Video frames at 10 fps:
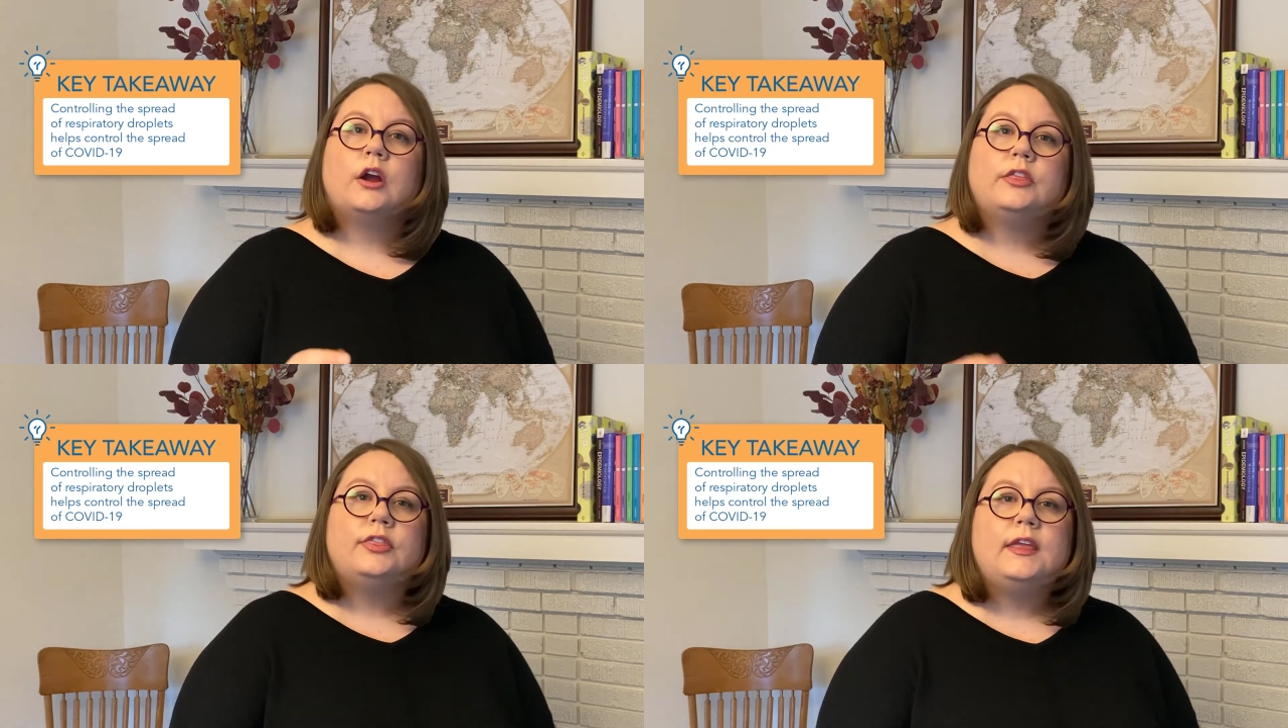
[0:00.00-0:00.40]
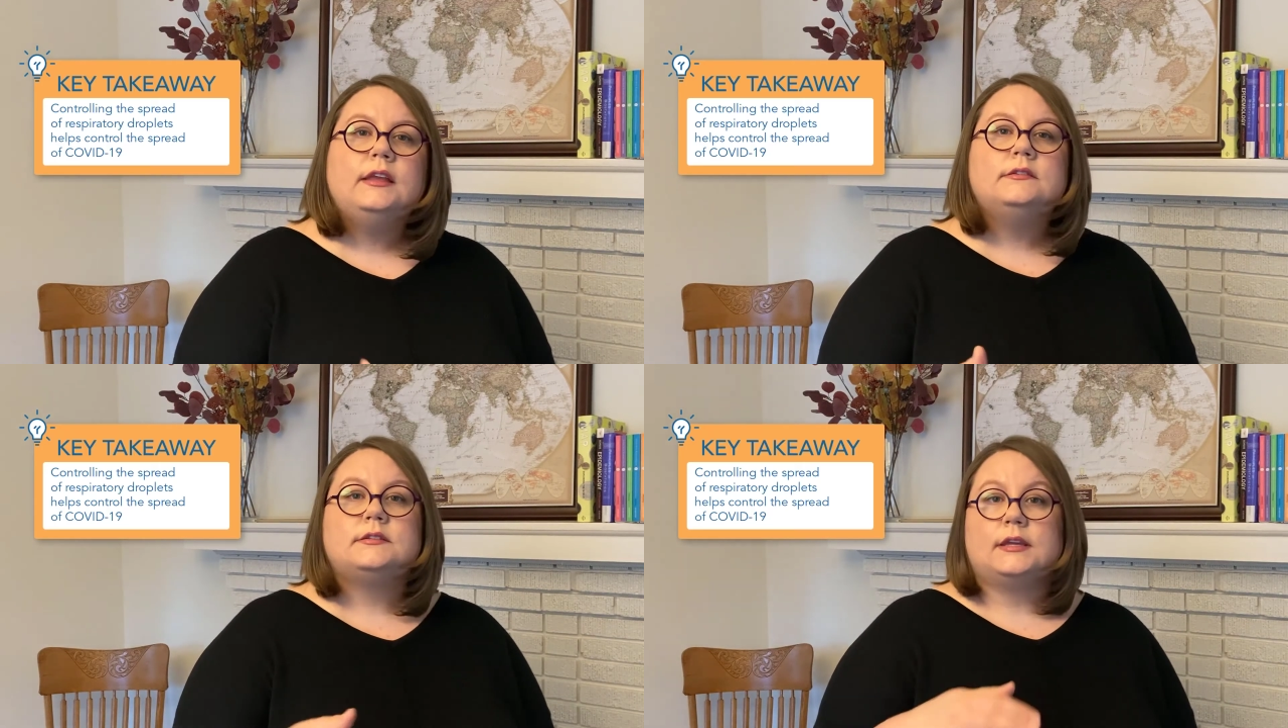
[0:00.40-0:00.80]
are
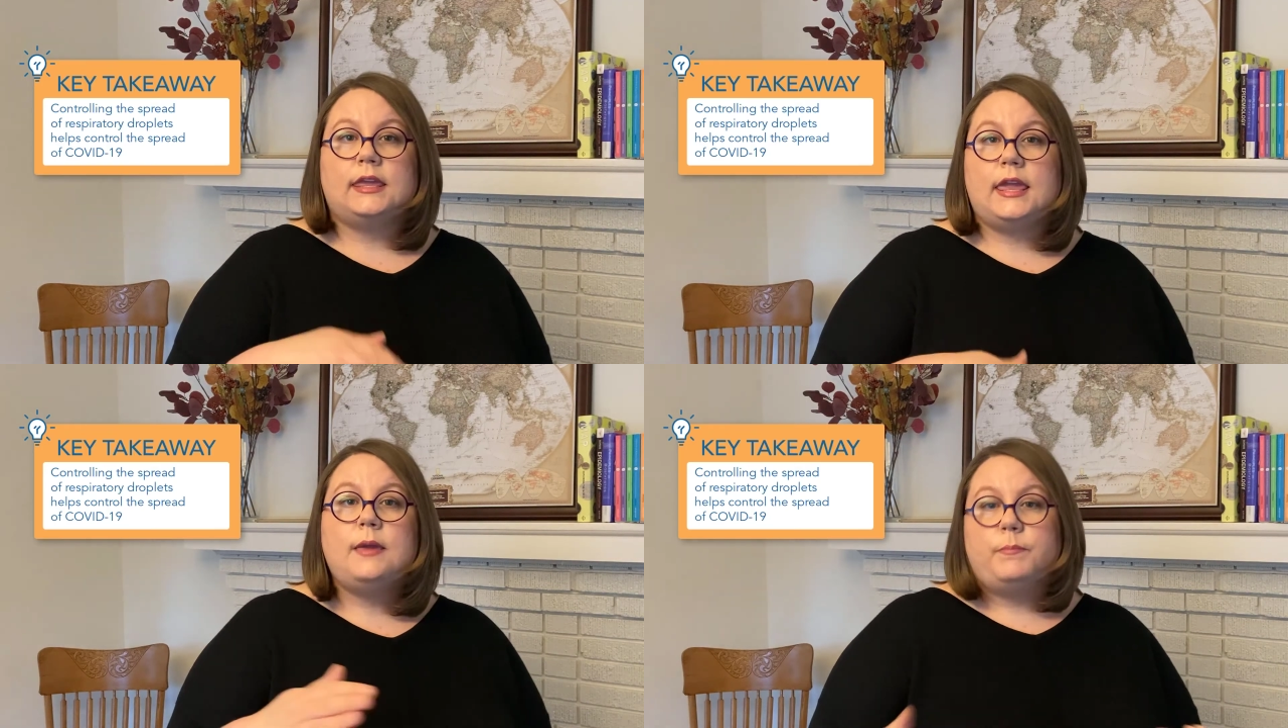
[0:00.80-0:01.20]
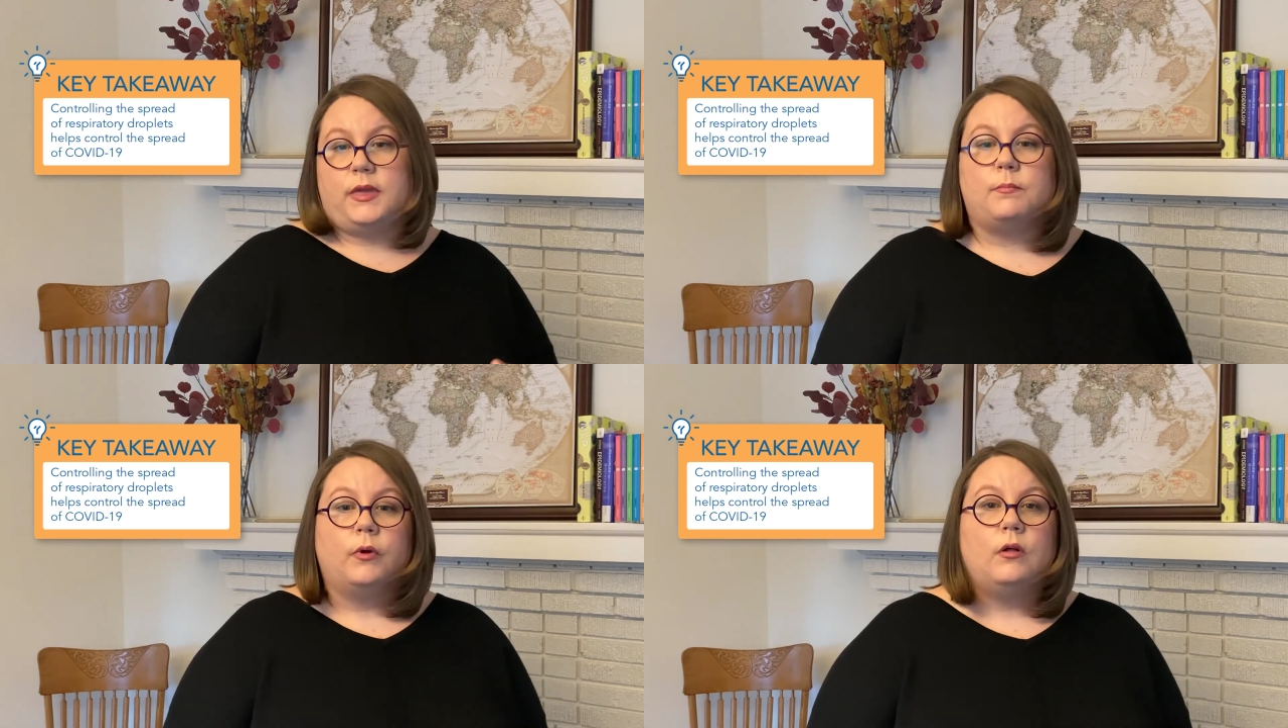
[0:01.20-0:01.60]
things to keep
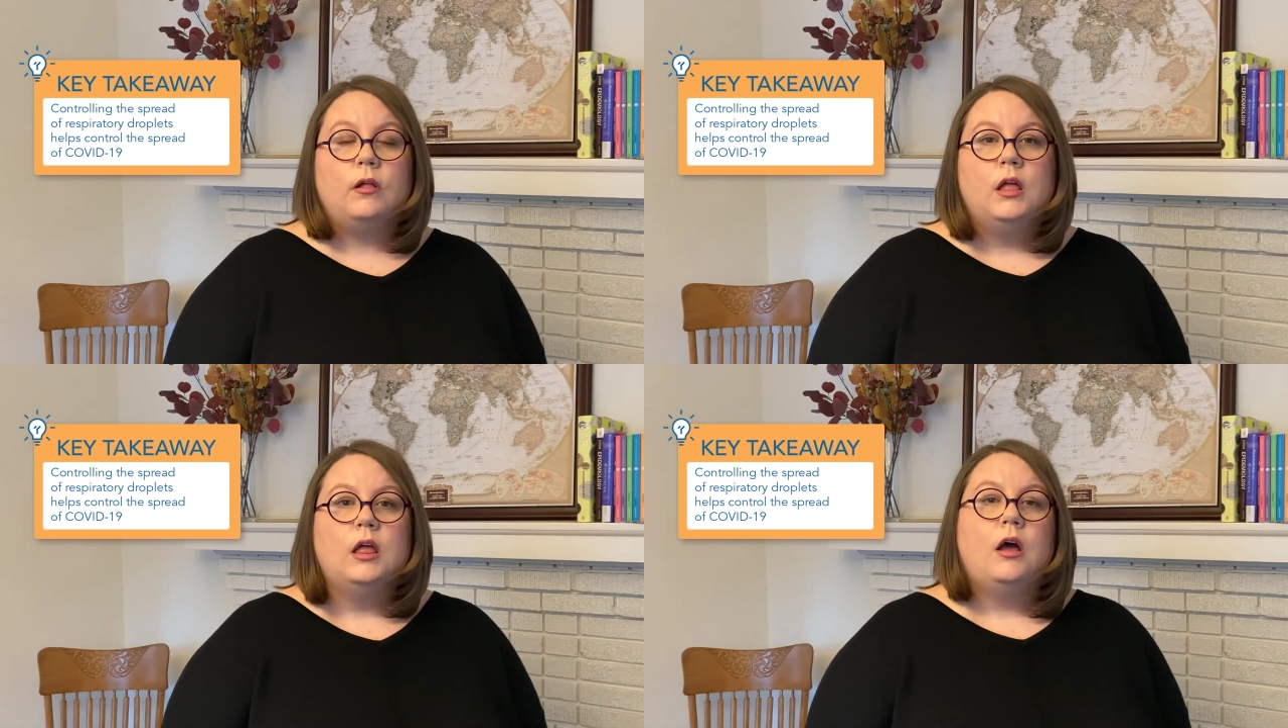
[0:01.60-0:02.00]
people,